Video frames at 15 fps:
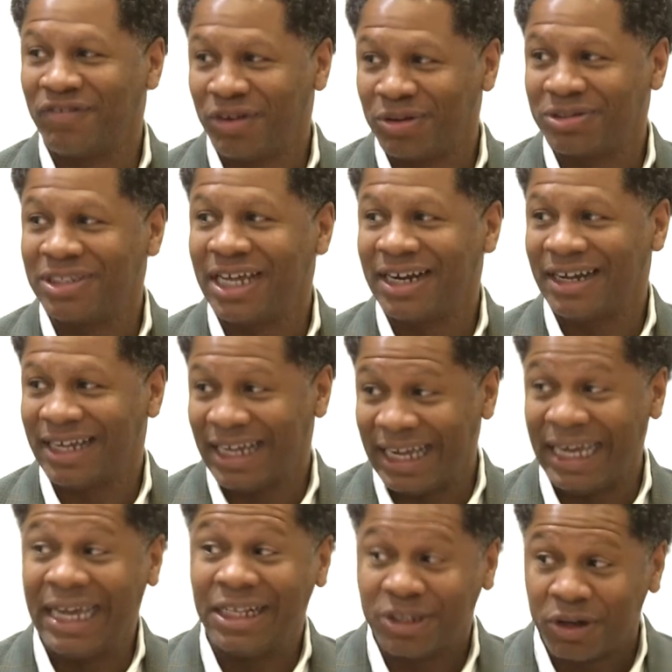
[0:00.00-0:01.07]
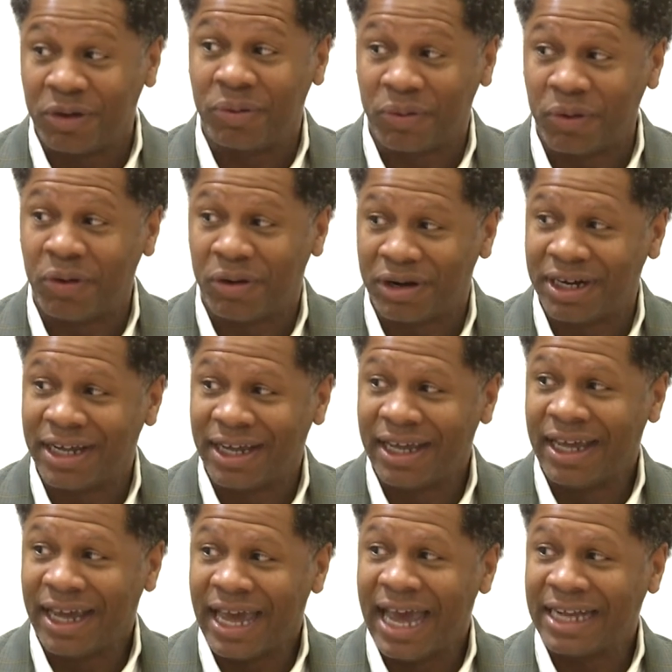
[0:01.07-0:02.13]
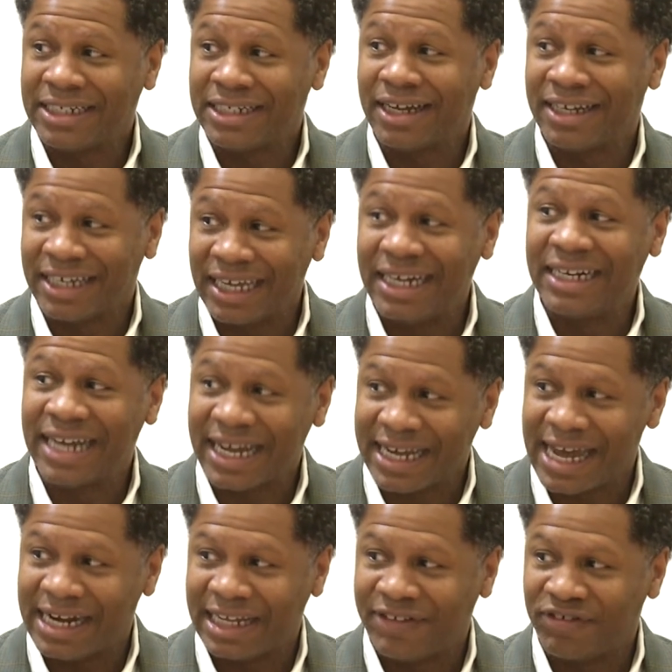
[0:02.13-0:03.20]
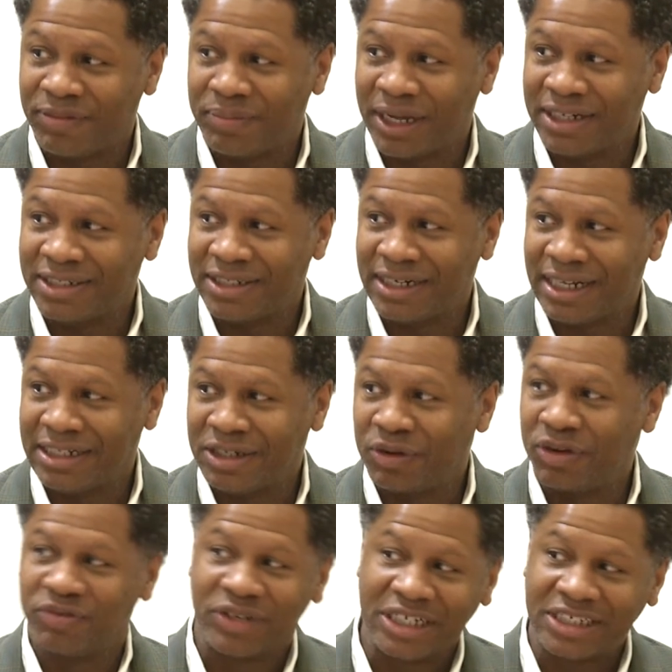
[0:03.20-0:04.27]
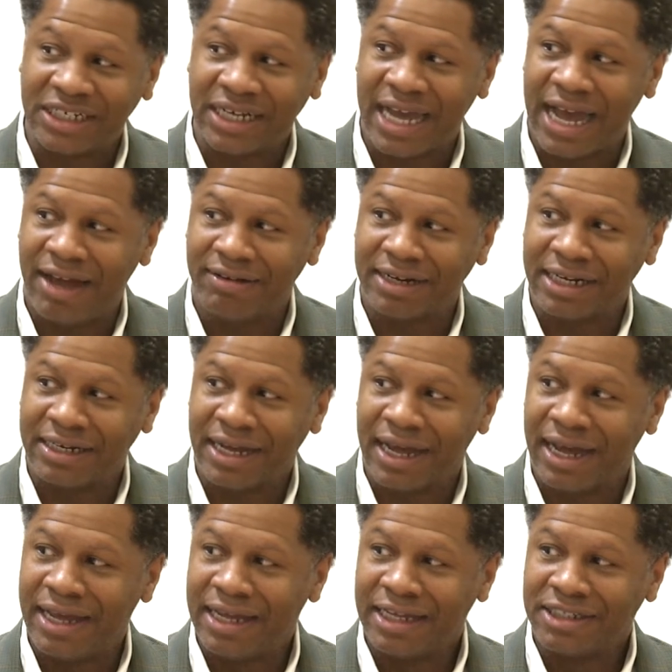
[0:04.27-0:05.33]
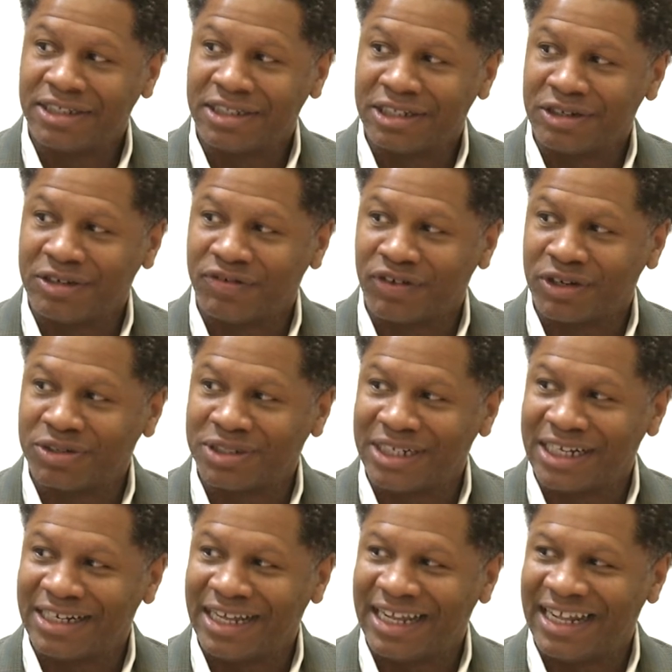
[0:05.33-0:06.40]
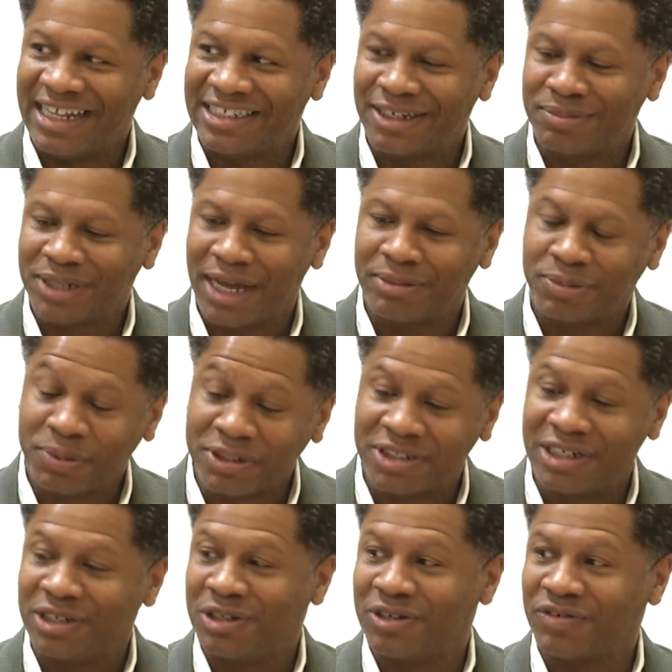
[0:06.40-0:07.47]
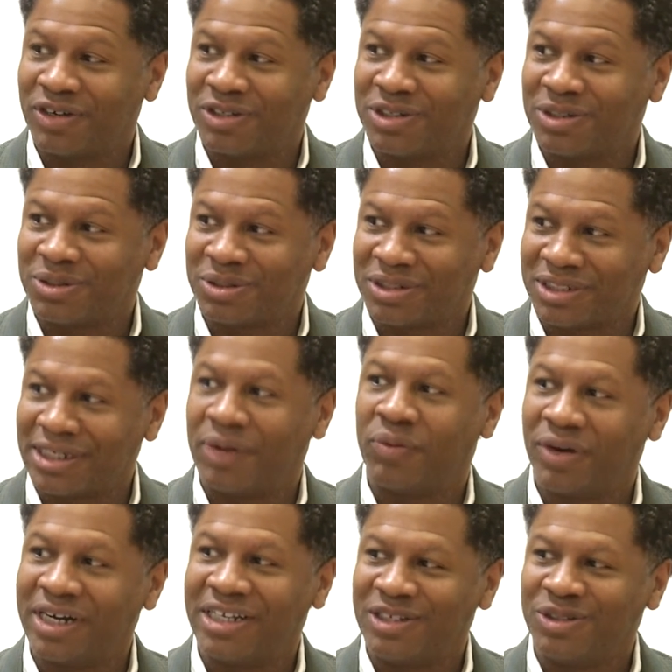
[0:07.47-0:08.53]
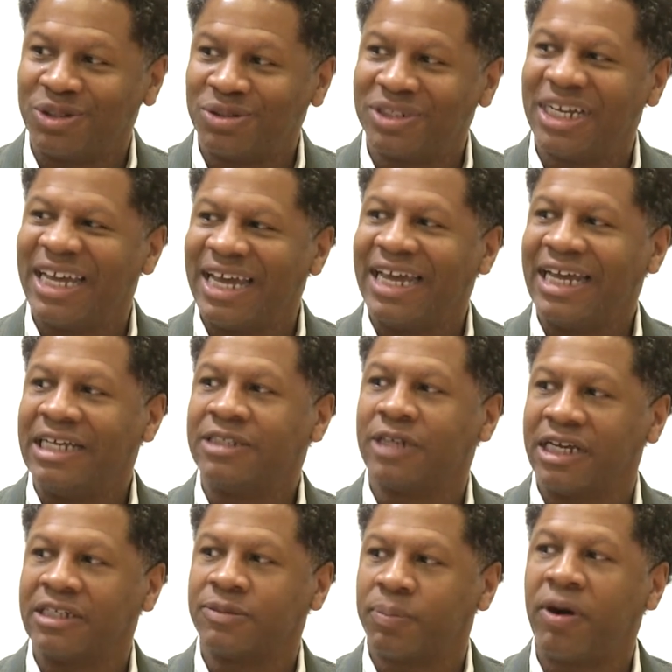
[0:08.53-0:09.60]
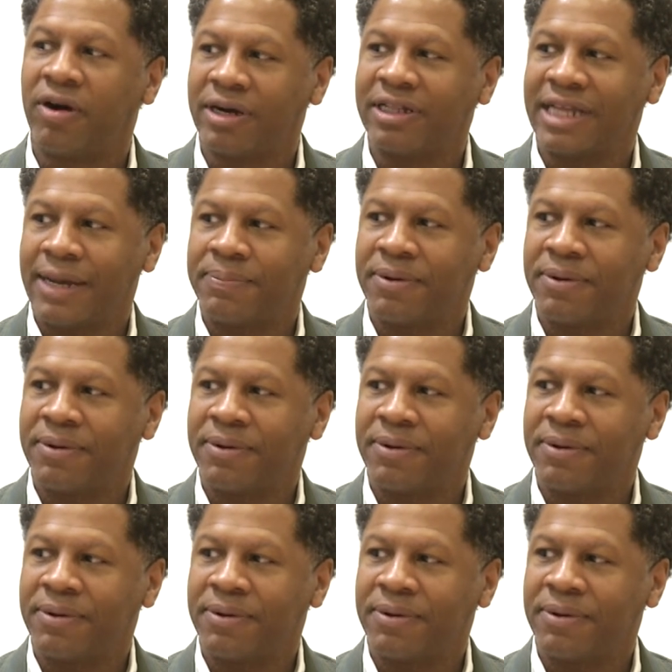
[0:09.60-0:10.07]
folks that are in your ward actually are getting that kind of information, and you're reaching out and to the university and sometimes pushing the university to sort of say, what are you doing, is part of that